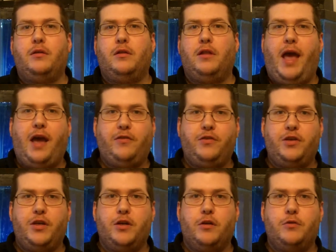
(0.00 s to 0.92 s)
last
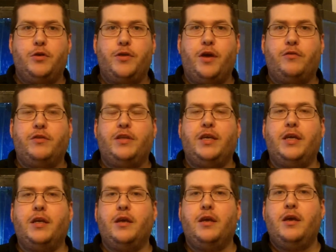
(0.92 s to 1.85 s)
year,
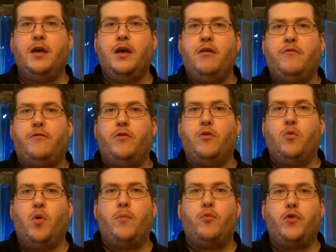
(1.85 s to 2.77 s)
2010, for
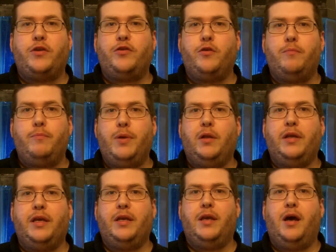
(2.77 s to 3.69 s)
$1.2
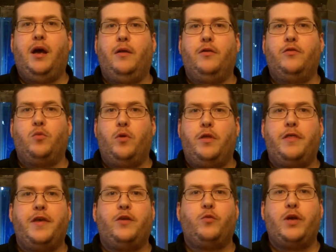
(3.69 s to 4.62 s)
billion. One of
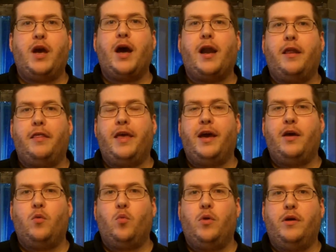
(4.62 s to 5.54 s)
the things we got out of
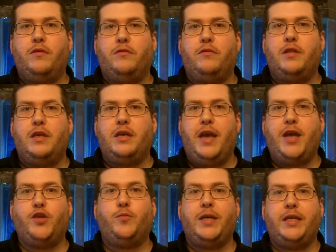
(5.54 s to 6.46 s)
that was the
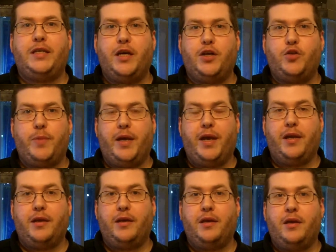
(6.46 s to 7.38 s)
HP
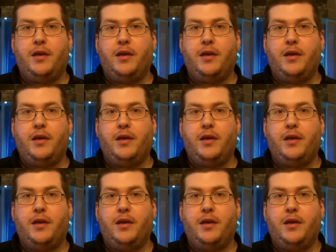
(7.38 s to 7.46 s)
TouchPad.